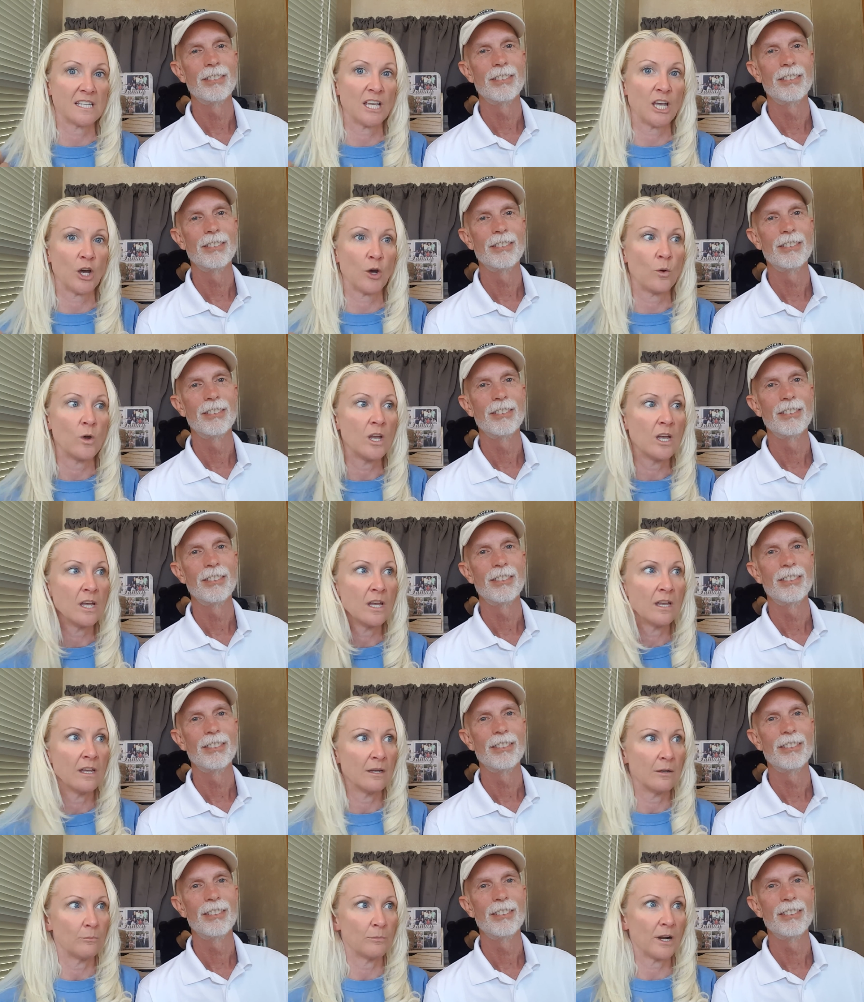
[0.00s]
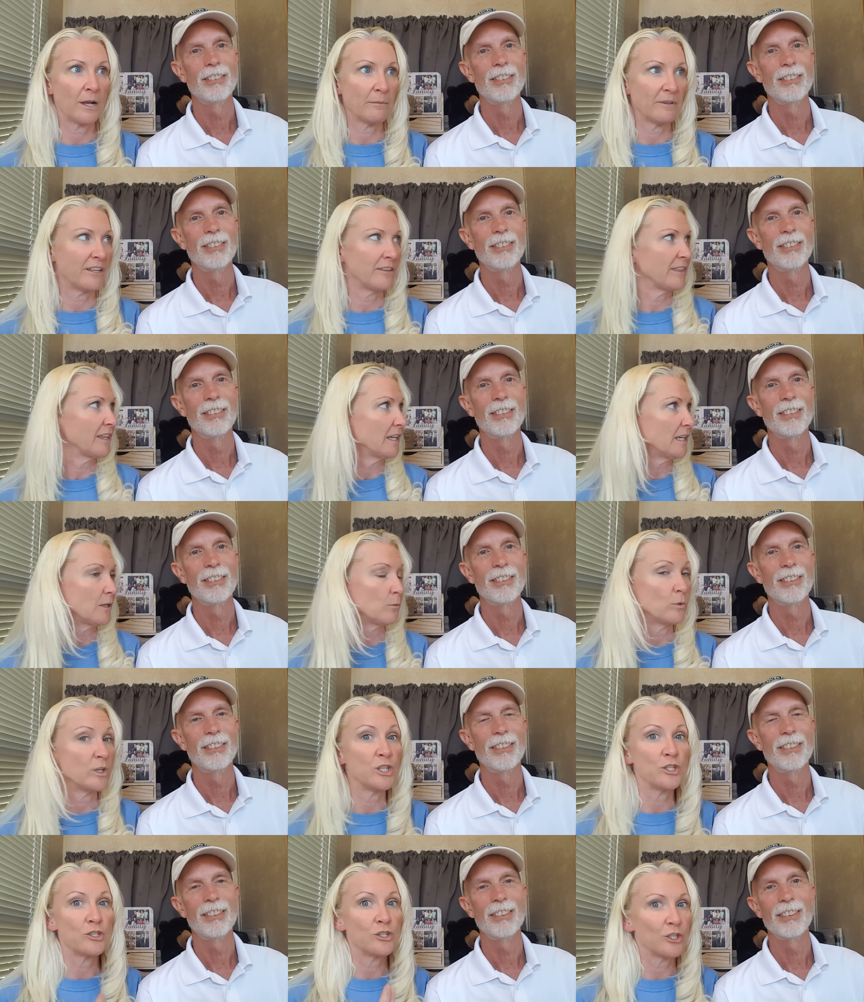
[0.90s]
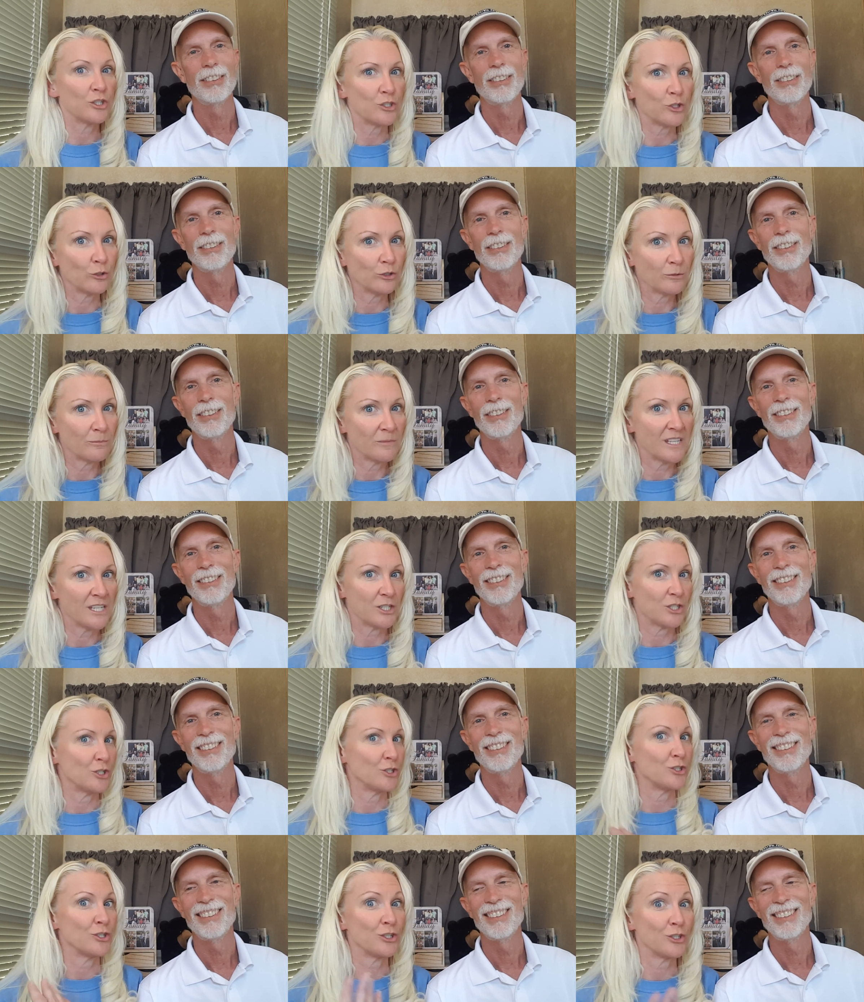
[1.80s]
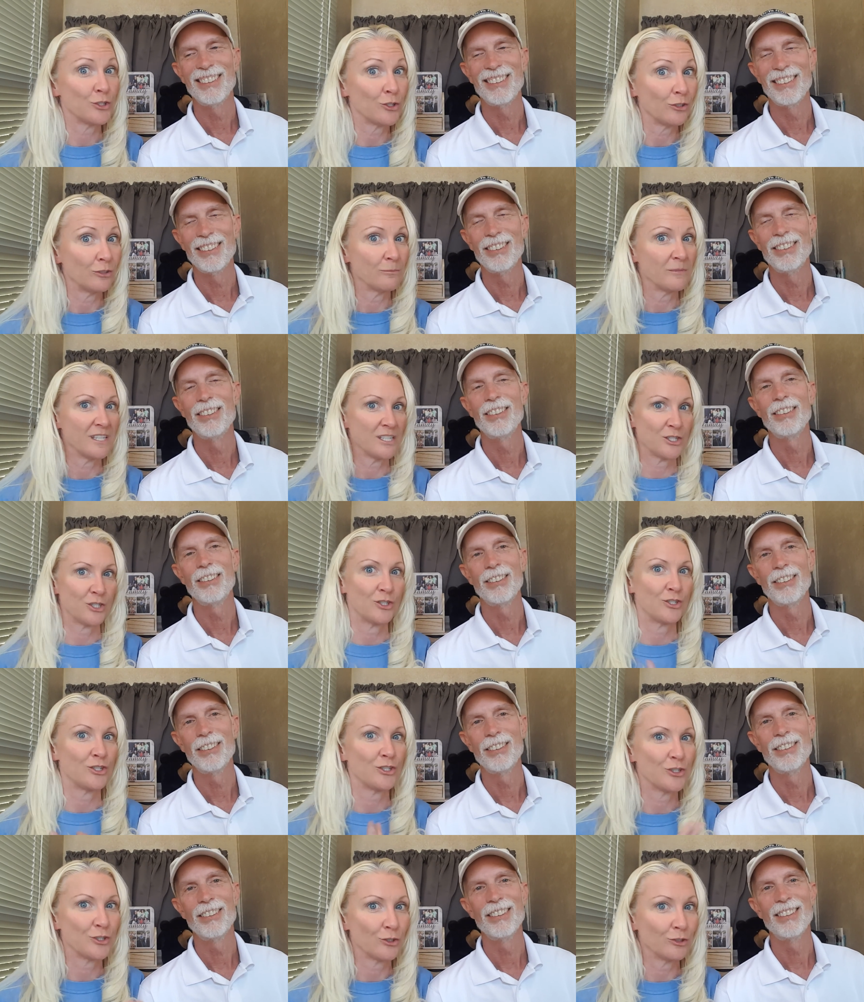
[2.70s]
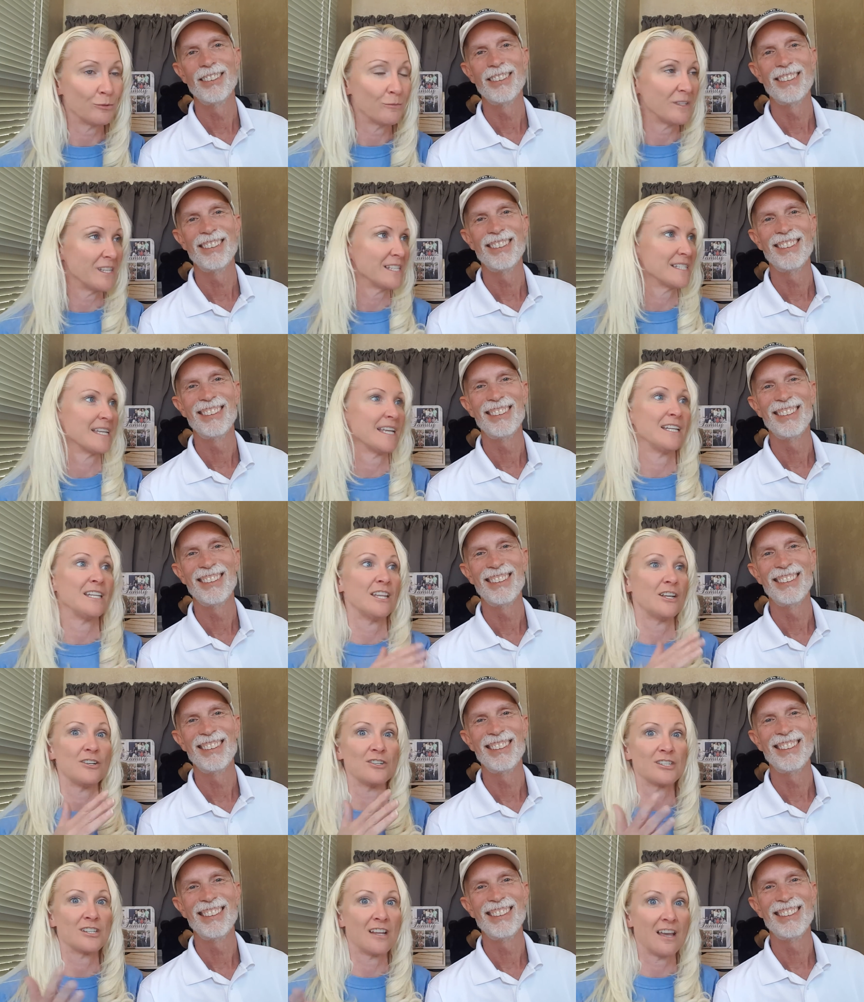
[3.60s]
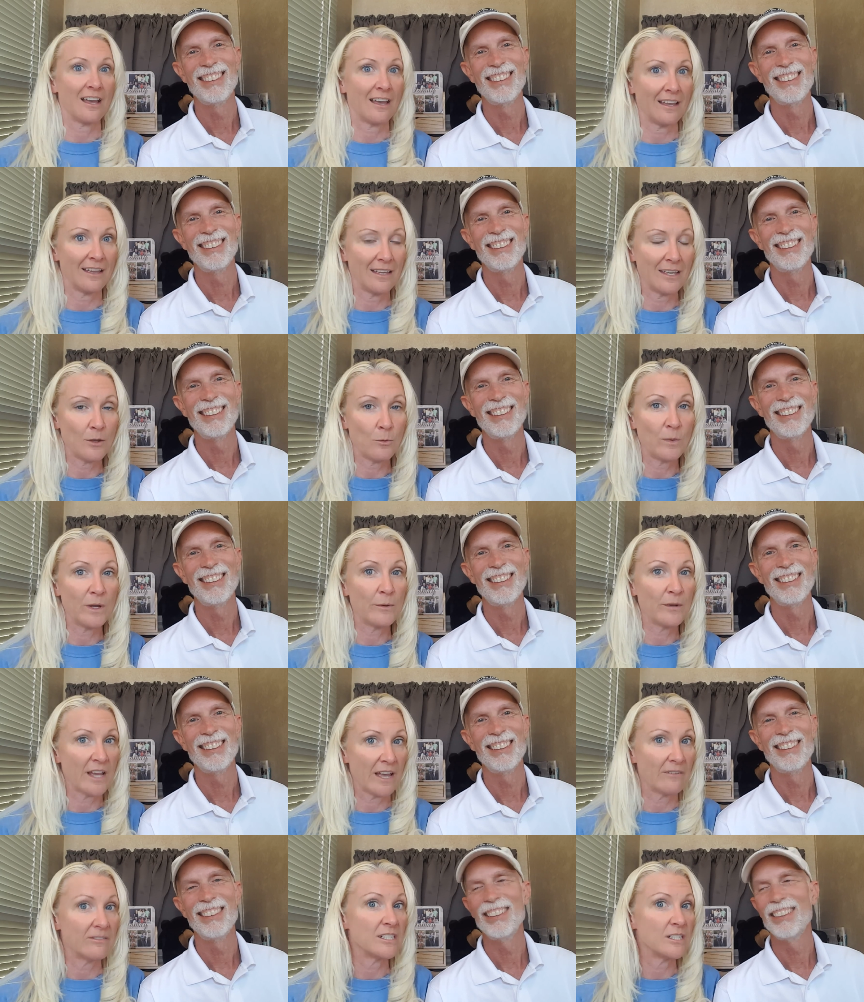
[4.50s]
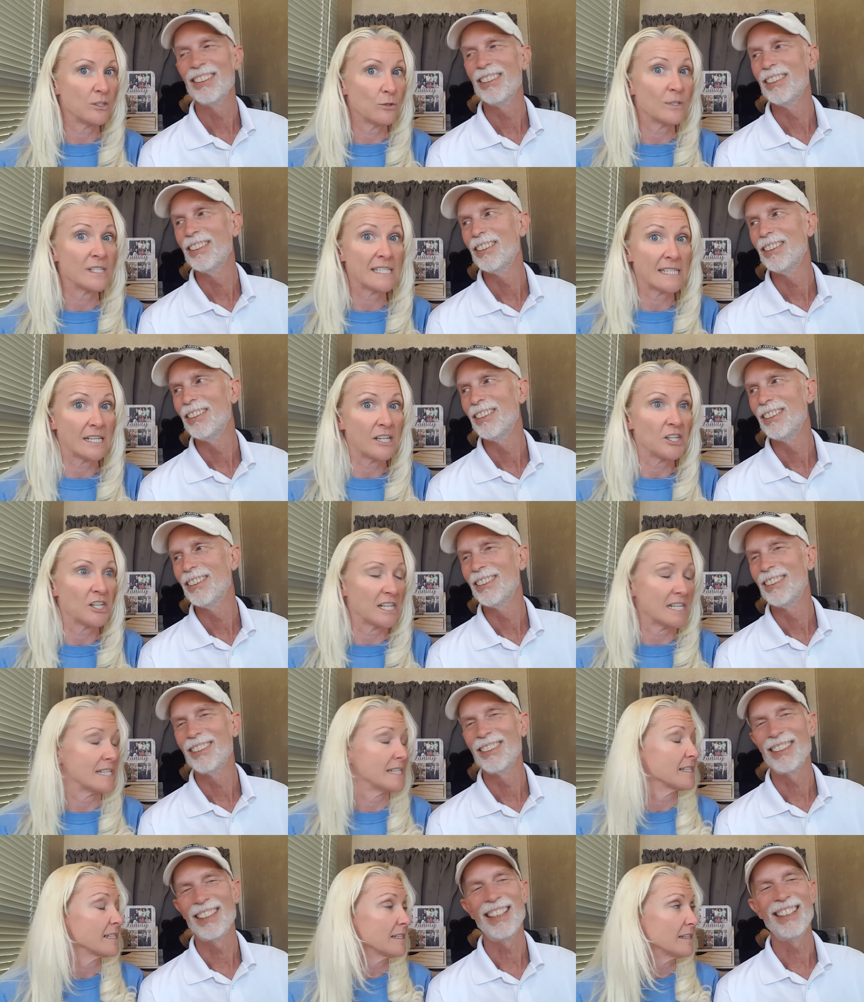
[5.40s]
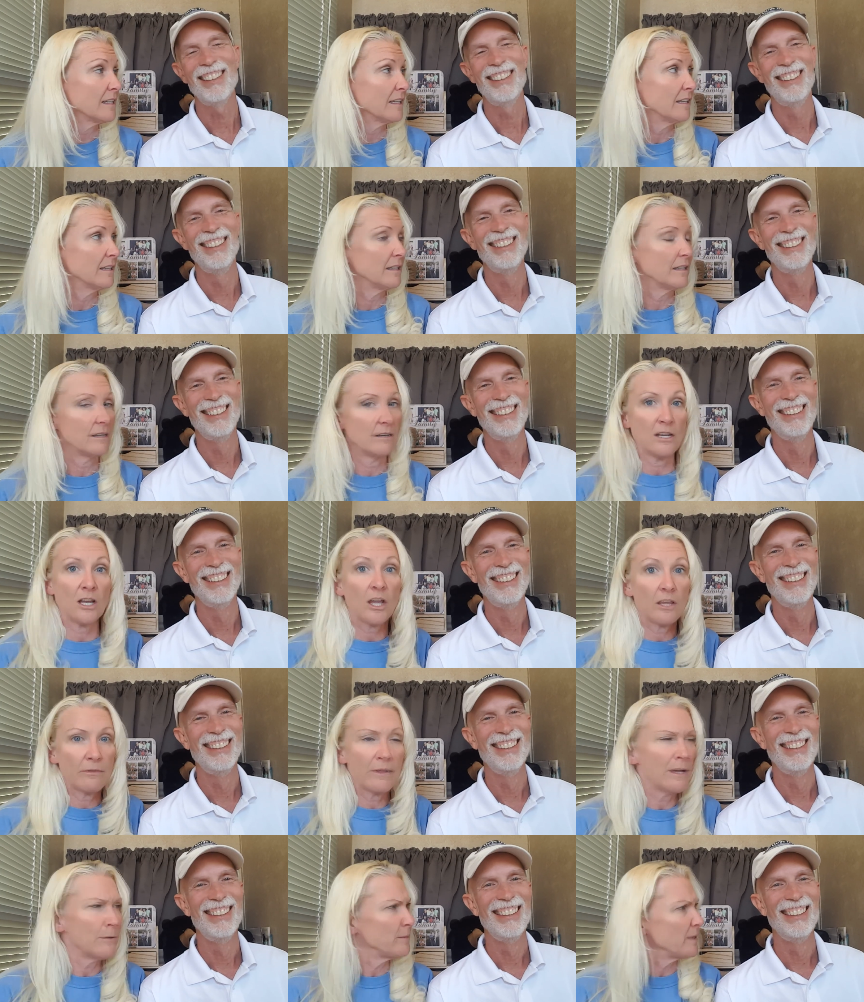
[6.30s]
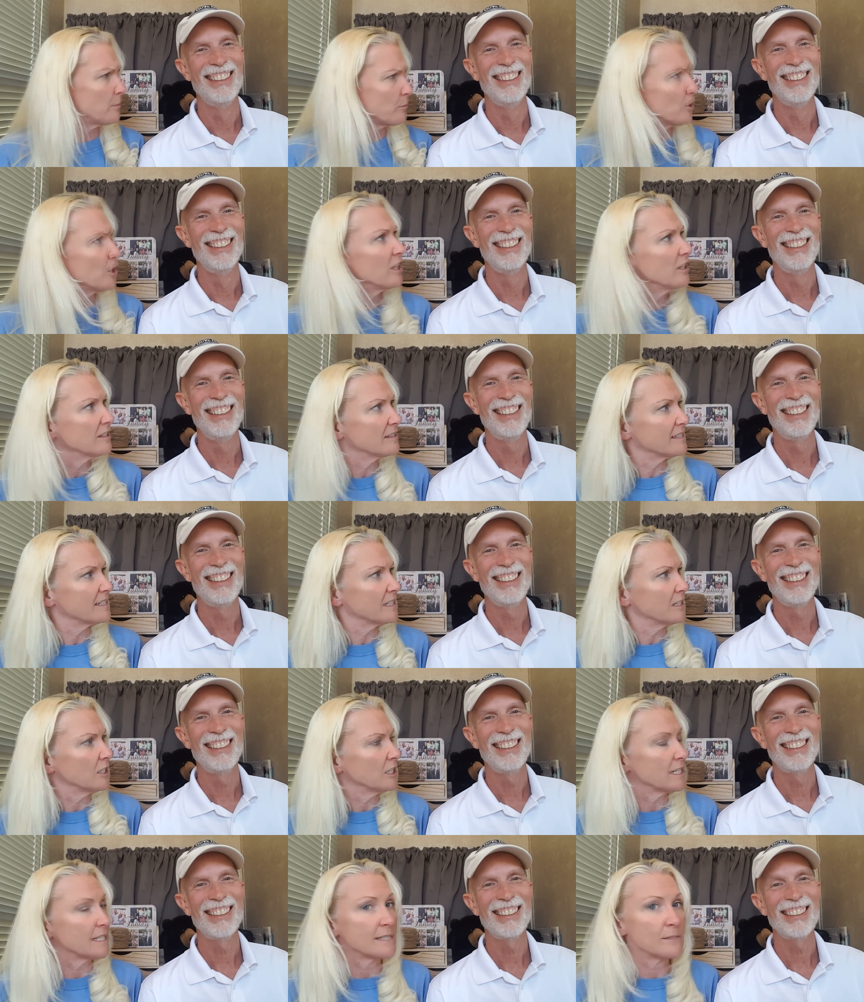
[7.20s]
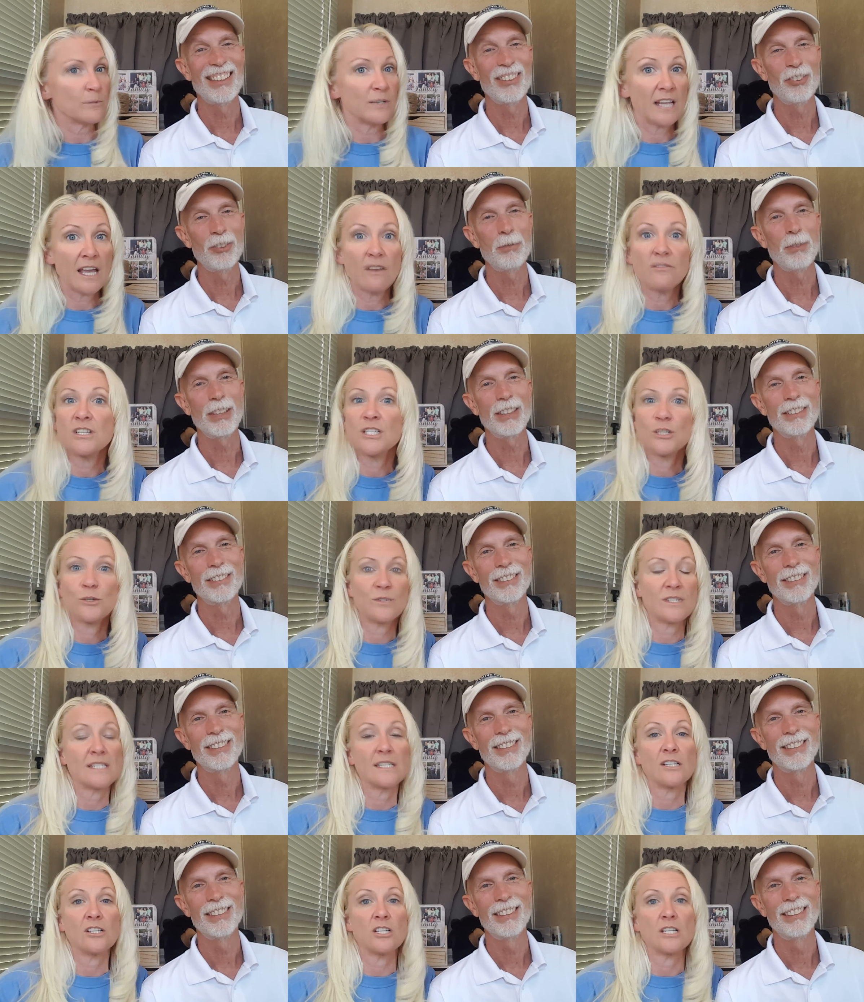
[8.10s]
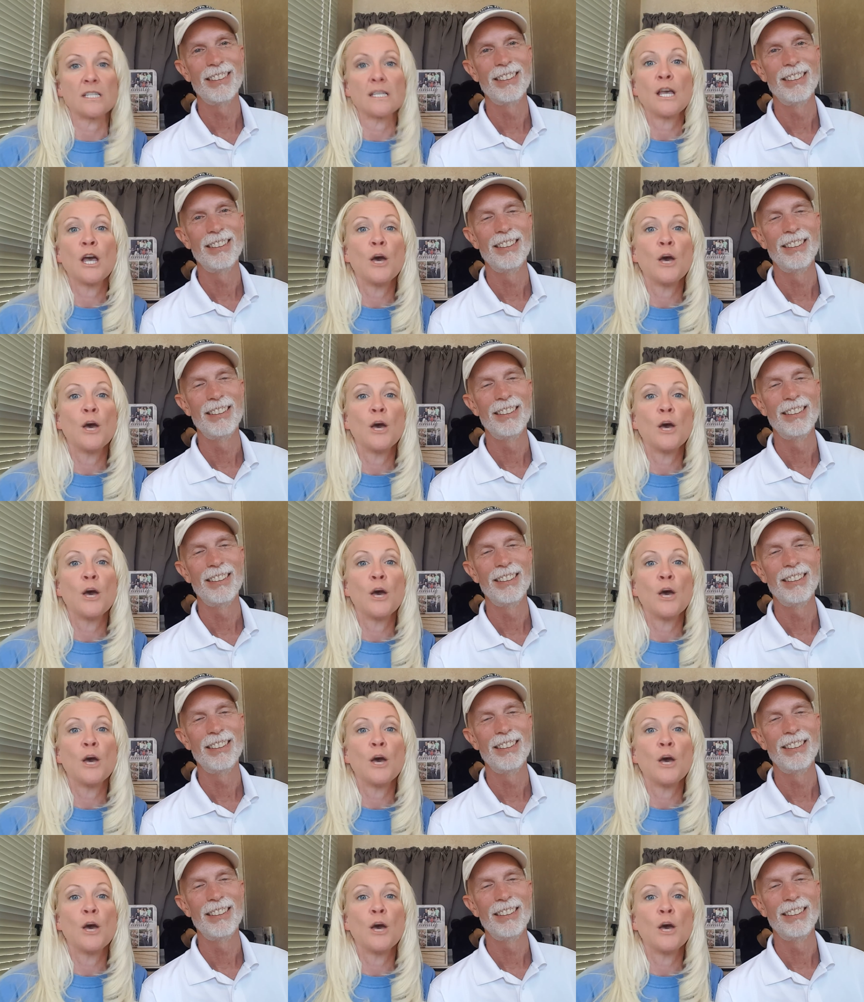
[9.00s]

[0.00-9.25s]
Speaker 1: and go, probably thinking, well, you should have told him this, you should have told him this, you should have told him this. And there's not, we would have to do a series. Yeah that'd be a pretty good series. We'd mm-hmm. have to mm-hmm. do a series.